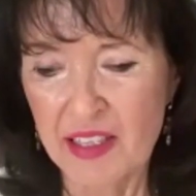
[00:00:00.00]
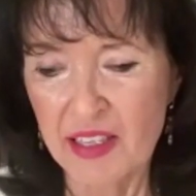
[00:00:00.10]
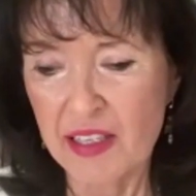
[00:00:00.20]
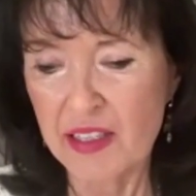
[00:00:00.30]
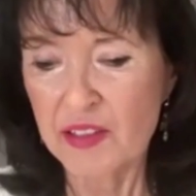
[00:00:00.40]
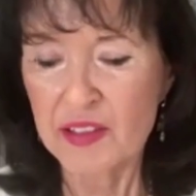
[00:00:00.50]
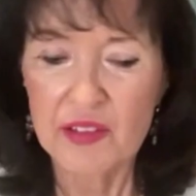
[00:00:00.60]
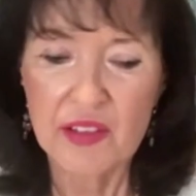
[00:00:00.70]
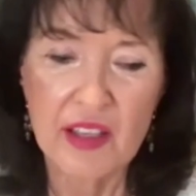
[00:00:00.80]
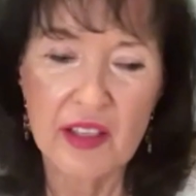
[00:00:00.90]
I
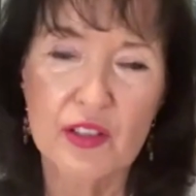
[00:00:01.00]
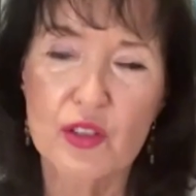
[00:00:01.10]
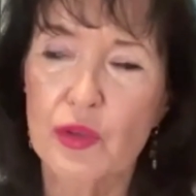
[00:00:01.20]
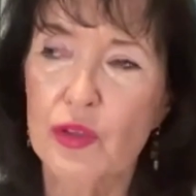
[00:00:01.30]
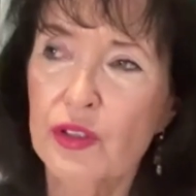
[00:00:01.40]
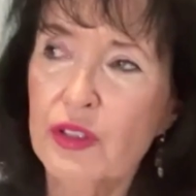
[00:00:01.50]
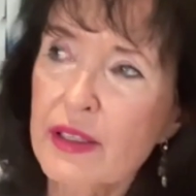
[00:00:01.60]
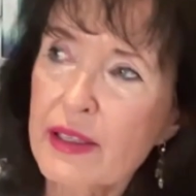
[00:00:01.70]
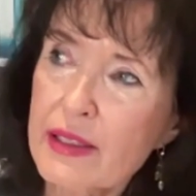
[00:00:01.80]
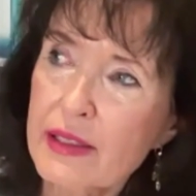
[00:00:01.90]
have heard
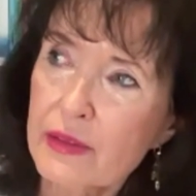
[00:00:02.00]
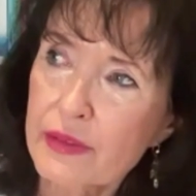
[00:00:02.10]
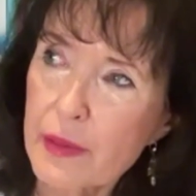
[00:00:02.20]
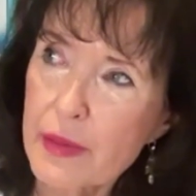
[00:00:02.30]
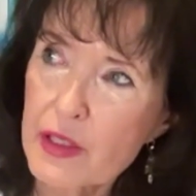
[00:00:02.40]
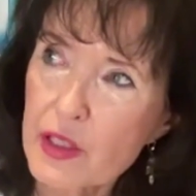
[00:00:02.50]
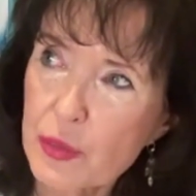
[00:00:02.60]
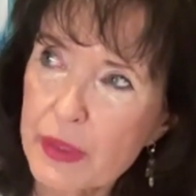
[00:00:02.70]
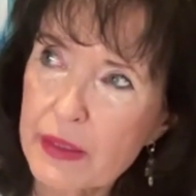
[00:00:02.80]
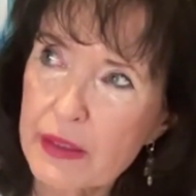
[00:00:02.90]
lately a rabbi
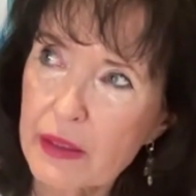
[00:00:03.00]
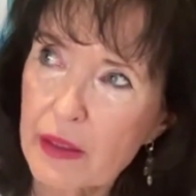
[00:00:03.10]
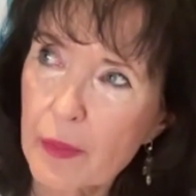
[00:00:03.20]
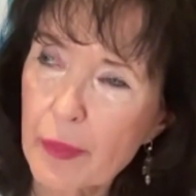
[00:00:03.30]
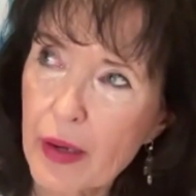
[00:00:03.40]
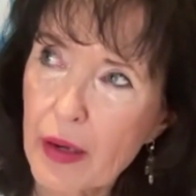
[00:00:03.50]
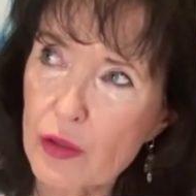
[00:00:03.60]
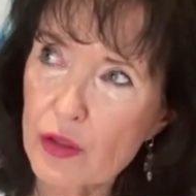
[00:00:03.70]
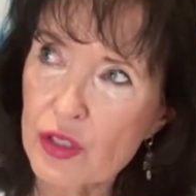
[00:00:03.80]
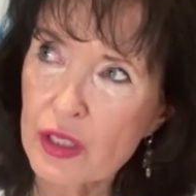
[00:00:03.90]
speak
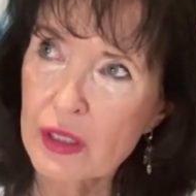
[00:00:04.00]
about